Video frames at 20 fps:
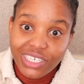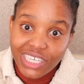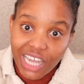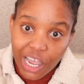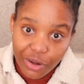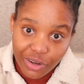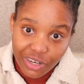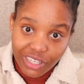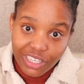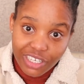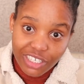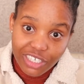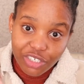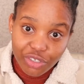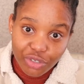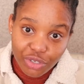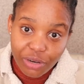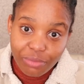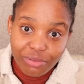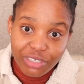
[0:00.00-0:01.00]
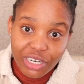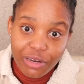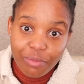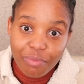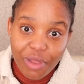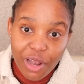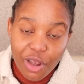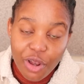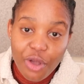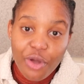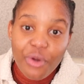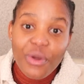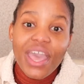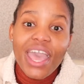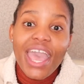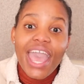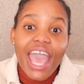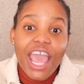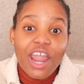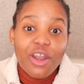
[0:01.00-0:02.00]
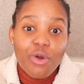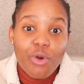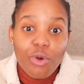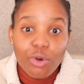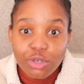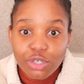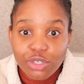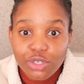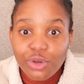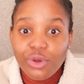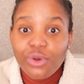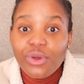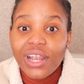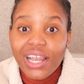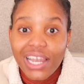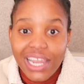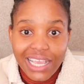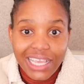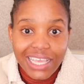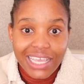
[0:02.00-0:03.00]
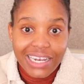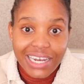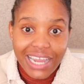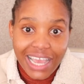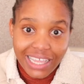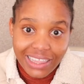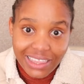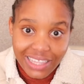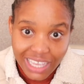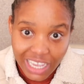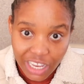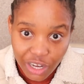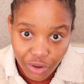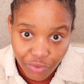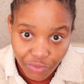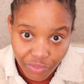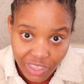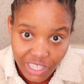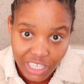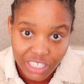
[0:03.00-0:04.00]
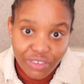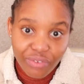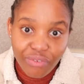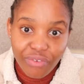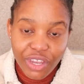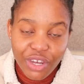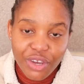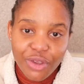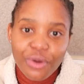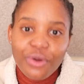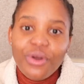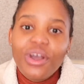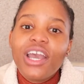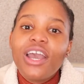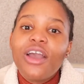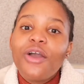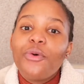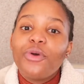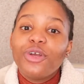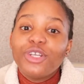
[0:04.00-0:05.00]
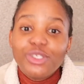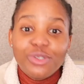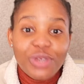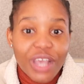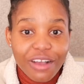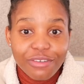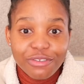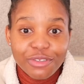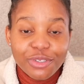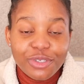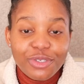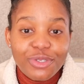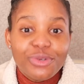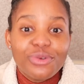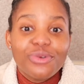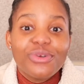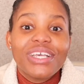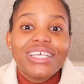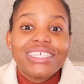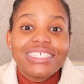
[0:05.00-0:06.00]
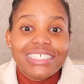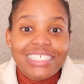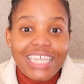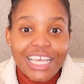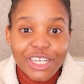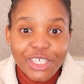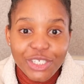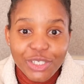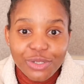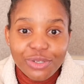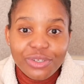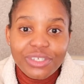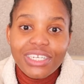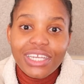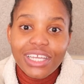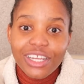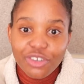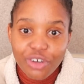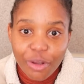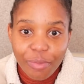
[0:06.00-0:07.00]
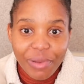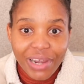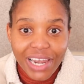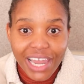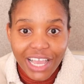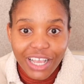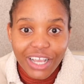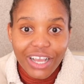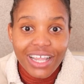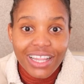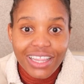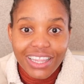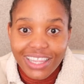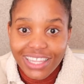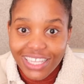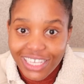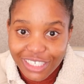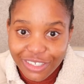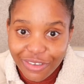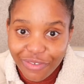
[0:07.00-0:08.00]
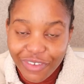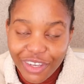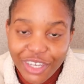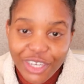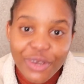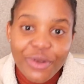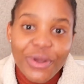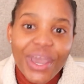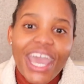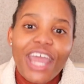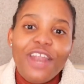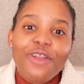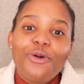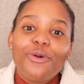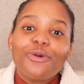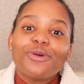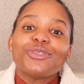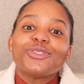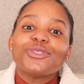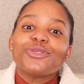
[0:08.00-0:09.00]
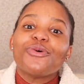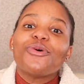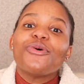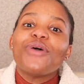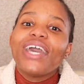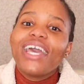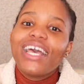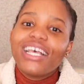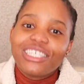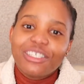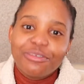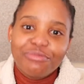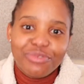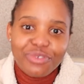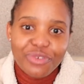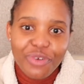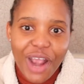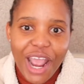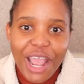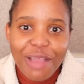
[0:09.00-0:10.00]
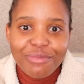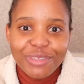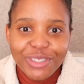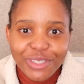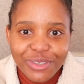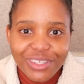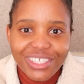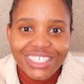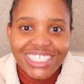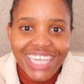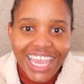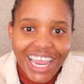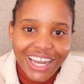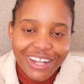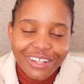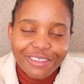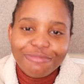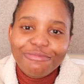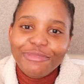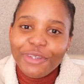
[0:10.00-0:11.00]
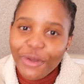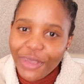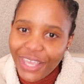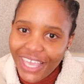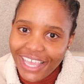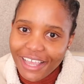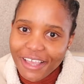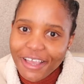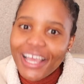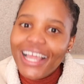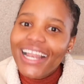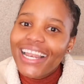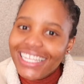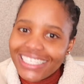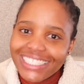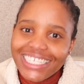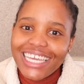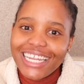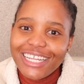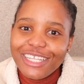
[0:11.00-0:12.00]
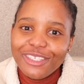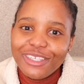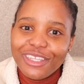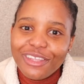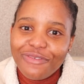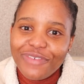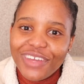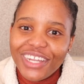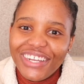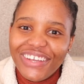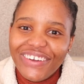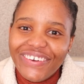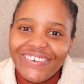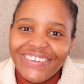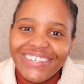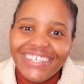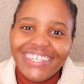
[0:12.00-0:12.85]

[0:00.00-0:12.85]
down in the description below and also link it at the end of this video. What you have to do is stay tuned, drop a like on this video, and also subscribe to the channel. Okay, let's get into the video.